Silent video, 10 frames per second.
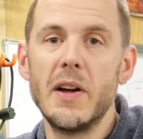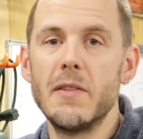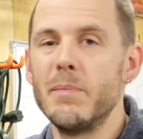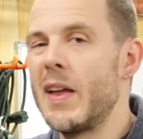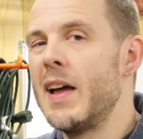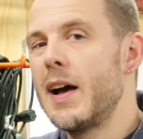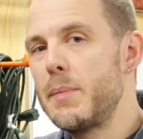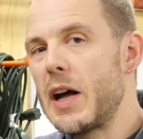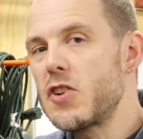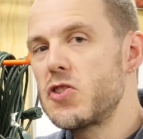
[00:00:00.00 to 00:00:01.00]
but
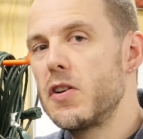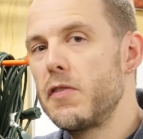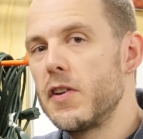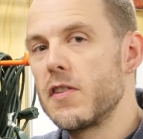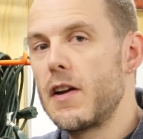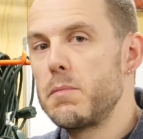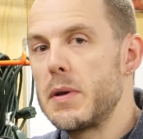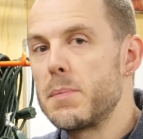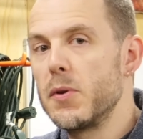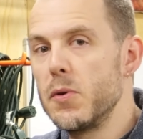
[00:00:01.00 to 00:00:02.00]
I'm not sure if there's enough
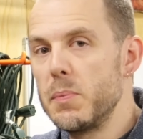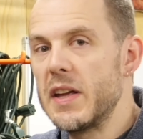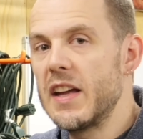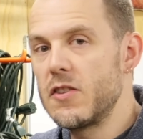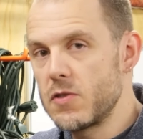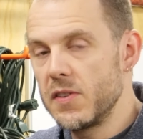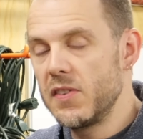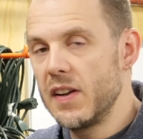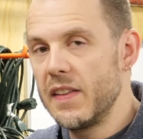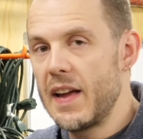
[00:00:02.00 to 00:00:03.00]
people who'd be
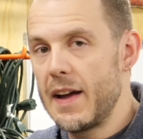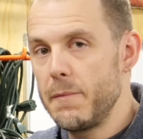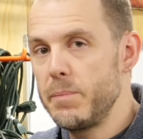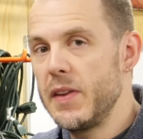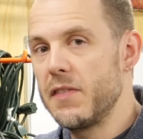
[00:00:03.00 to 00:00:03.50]
interested in that.